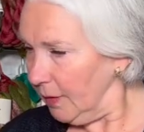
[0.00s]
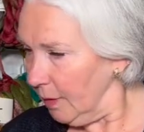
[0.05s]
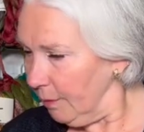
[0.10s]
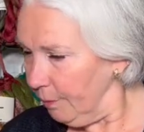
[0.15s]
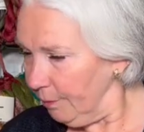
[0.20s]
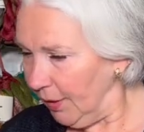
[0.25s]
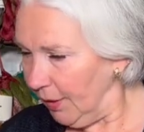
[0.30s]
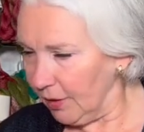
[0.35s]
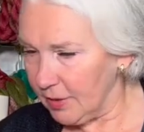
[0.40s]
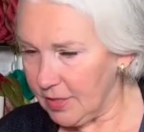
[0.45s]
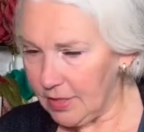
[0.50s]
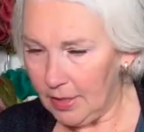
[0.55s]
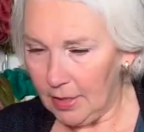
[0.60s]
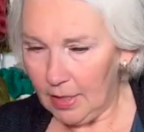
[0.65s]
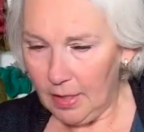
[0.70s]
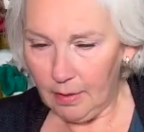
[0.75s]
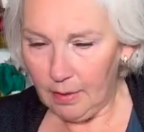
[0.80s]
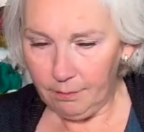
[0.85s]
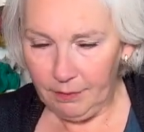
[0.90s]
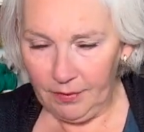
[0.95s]
But
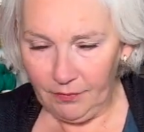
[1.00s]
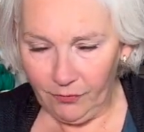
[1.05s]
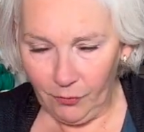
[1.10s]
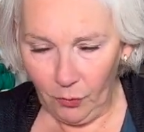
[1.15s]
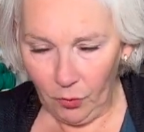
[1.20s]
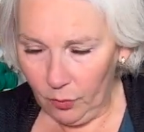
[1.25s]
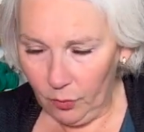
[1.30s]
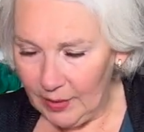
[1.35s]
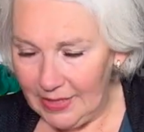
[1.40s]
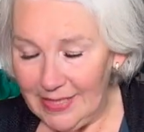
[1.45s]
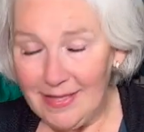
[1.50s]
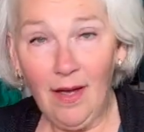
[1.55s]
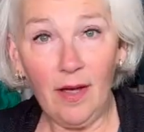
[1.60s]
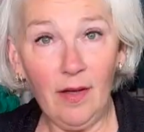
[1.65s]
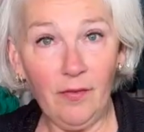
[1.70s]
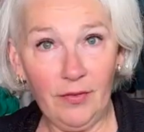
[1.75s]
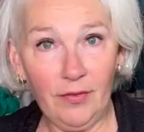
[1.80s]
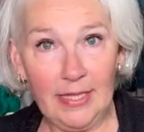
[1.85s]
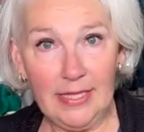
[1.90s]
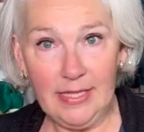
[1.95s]
before we
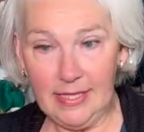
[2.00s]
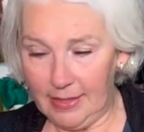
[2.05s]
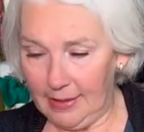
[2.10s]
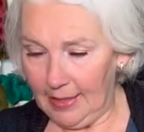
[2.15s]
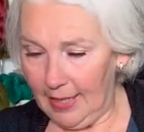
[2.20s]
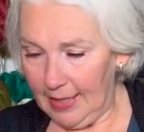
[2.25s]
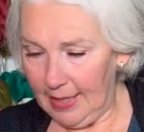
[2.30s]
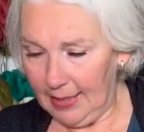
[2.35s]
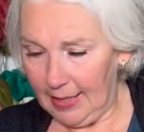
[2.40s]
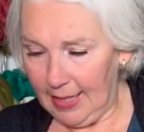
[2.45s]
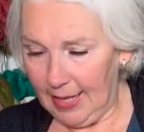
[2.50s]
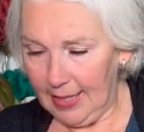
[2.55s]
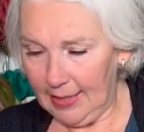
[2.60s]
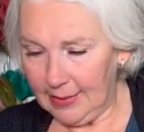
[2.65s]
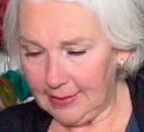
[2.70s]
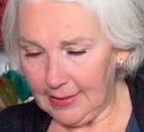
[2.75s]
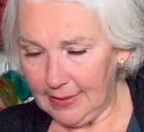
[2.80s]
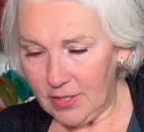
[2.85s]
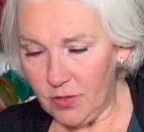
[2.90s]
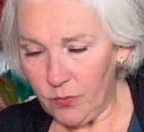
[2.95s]
dive into layer
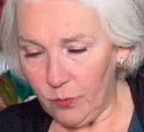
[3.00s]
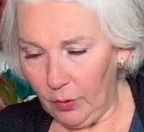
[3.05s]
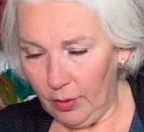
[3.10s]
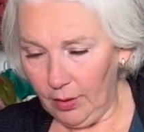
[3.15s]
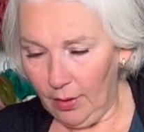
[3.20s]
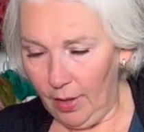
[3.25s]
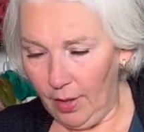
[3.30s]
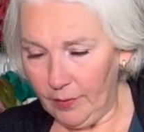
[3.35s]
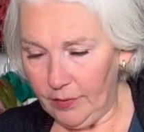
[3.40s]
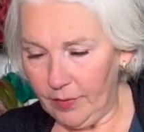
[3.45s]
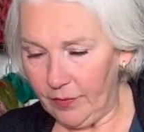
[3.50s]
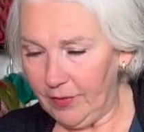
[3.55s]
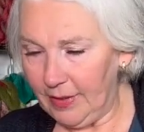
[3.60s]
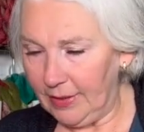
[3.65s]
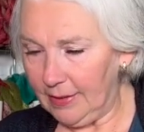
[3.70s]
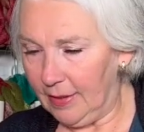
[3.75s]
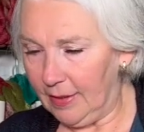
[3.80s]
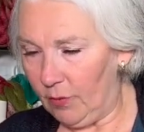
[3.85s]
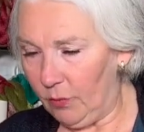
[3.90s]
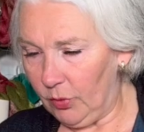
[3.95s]
cake, there's one other thing
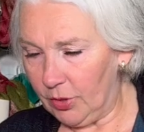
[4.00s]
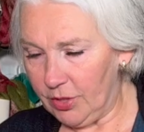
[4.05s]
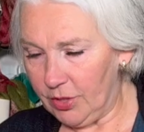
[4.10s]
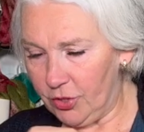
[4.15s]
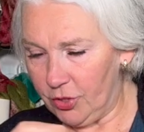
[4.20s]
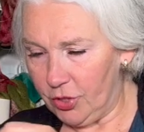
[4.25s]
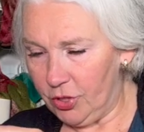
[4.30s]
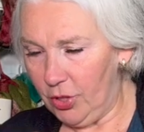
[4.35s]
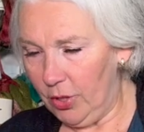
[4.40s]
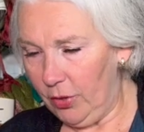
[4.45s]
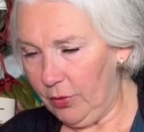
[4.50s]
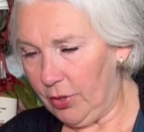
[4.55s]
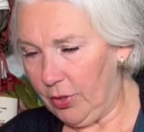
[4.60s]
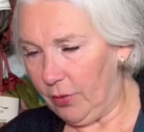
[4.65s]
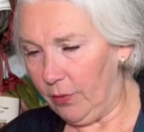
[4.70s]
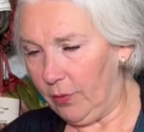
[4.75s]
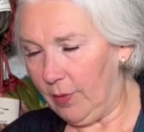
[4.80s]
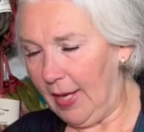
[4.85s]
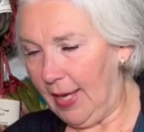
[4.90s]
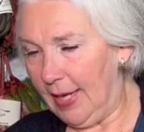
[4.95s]
that I wanted to show
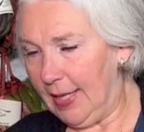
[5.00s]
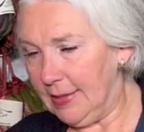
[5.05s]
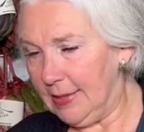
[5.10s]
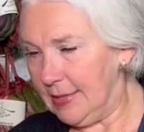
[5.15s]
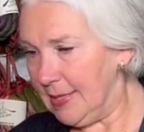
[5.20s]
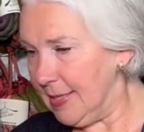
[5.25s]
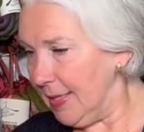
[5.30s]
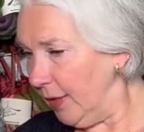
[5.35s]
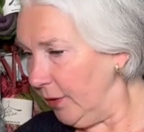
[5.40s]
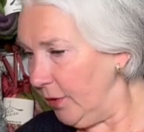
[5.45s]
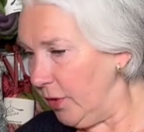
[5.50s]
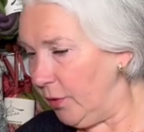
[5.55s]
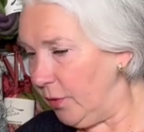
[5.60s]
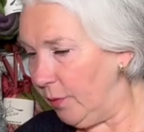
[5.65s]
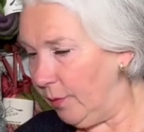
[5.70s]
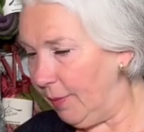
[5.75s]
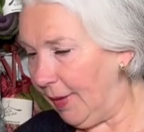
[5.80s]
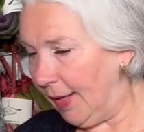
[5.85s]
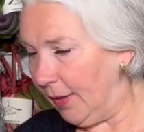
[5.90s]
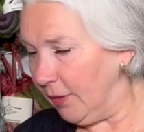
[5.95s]
you and tell you
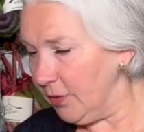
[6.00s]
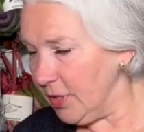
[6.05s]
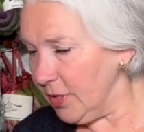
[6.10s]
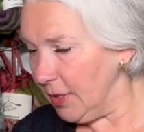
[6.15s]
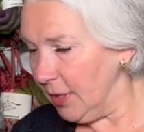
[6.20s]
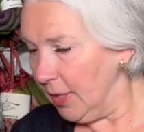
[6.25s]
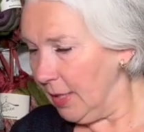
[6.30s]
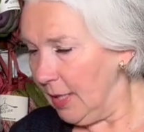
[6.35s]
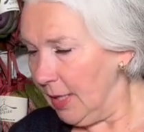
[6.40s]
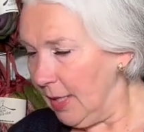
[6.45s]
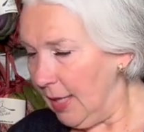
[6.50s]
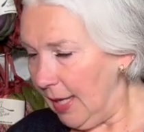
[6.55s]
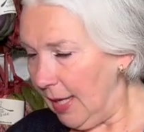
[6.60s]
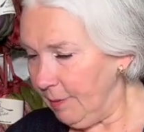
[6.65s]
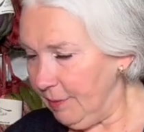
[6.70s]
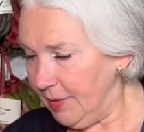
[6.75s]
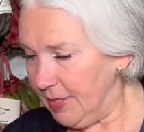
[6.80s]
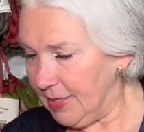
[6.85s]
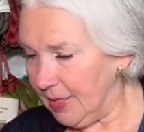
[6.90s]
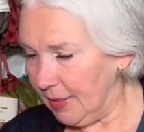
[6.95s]
about and
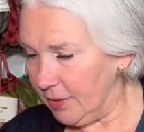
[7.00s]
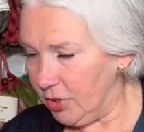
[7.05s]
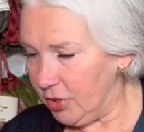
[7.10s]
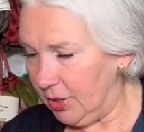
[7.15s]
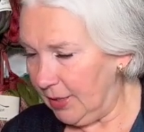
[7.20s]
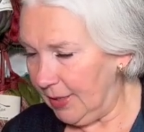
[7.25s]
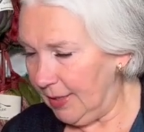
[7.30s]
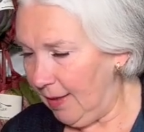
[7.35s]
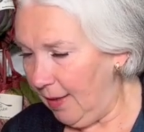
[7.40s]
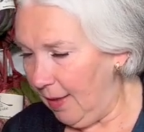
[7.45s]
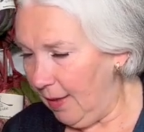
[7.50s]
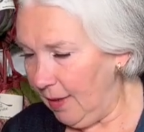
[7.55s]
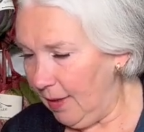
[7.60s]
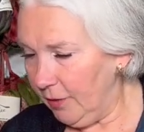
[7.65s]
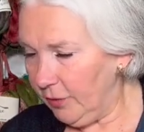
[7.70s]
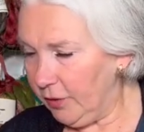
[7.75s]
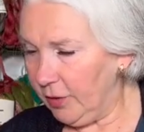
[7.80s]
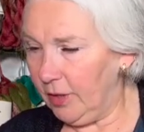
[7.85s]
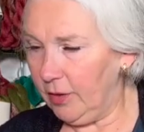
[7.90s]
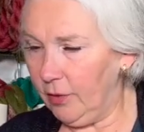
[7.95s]
potentially
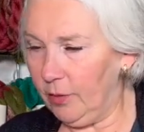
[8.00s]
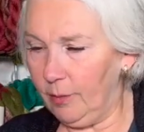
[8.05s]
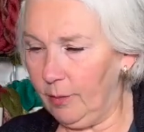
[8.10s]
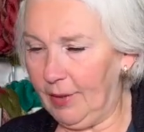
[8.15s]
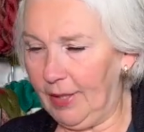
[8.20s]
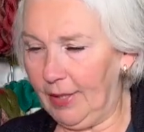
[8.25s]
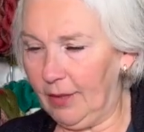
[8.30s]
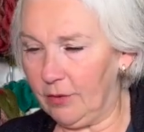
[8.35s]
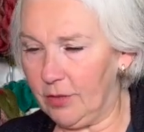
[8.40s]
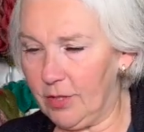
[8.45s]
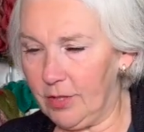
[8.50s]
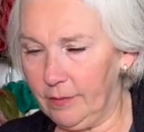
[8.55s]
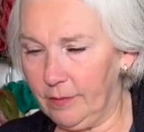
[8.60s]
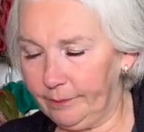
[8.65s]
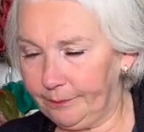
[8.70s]
ask you about.